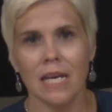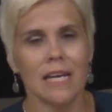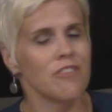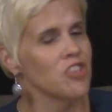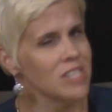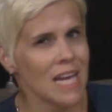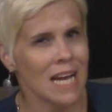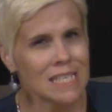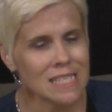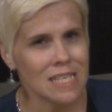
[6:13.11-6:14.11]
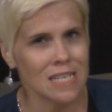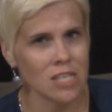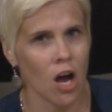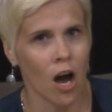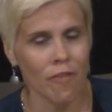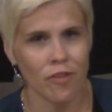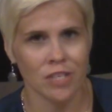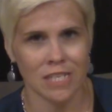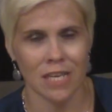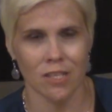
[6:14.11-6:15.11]
If she's hesitant to offer
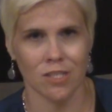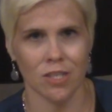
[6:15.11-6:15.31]
details to